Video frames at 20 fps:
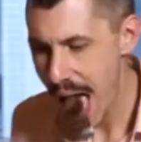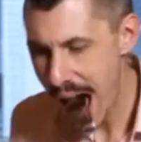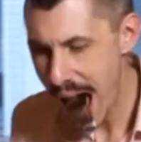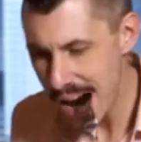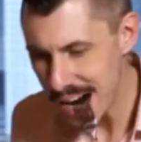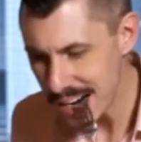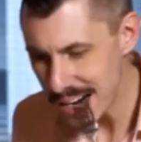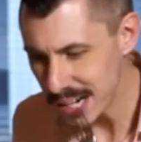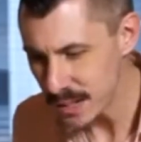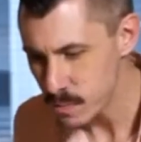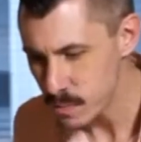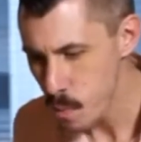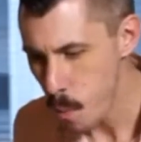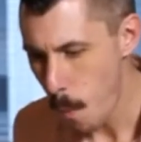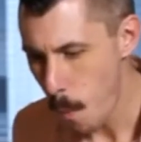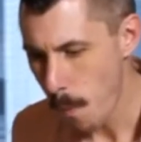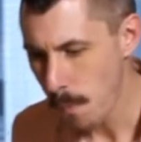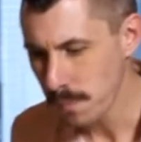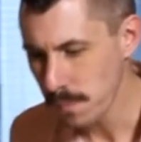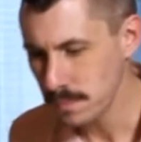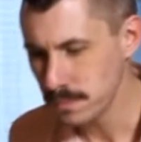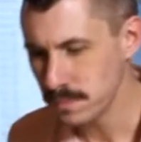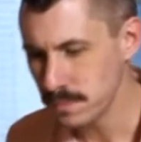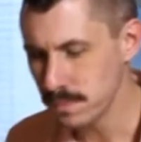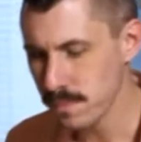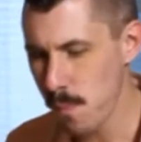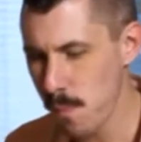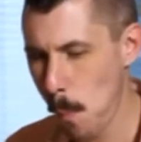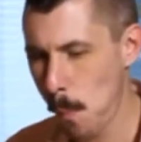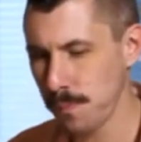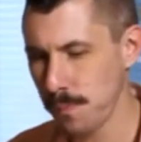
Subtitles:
have to work